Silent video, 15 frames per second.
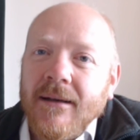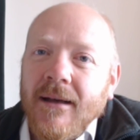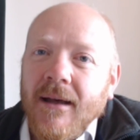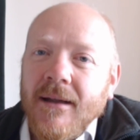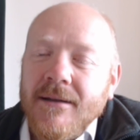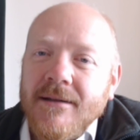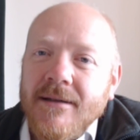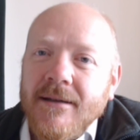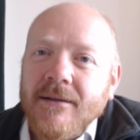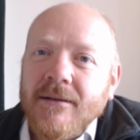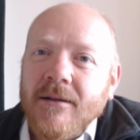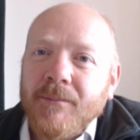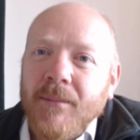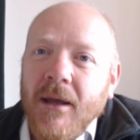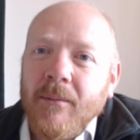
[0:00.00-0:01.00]

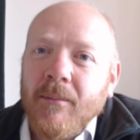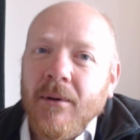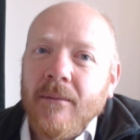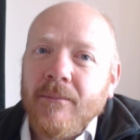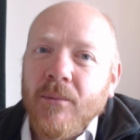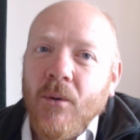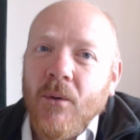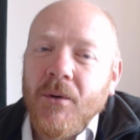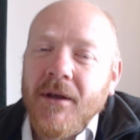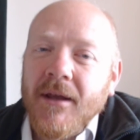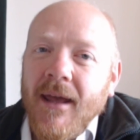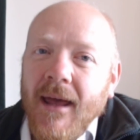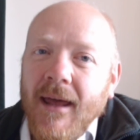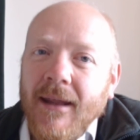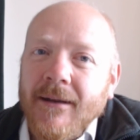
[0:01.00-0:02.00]
until people are born
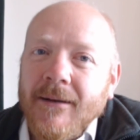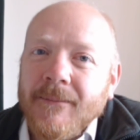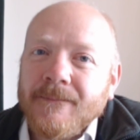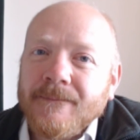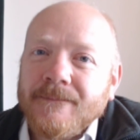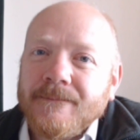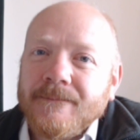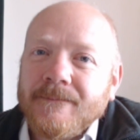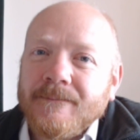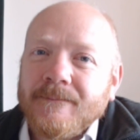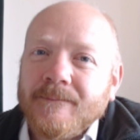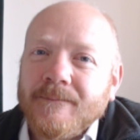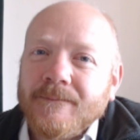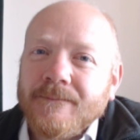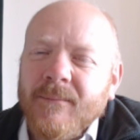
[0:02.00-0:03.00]
again.
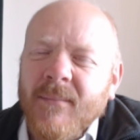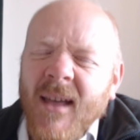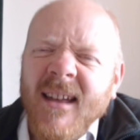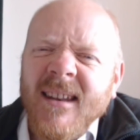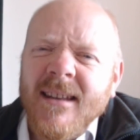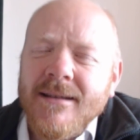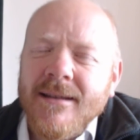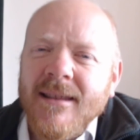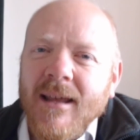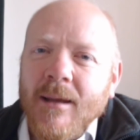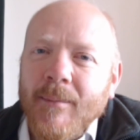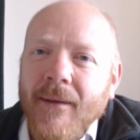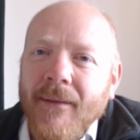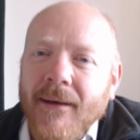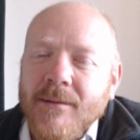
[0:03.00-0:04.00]
I need to think
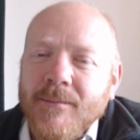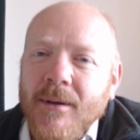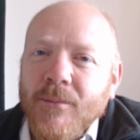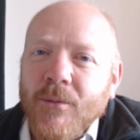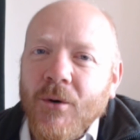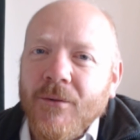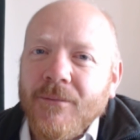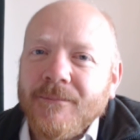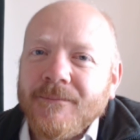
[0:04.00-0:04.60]
about that a bit more.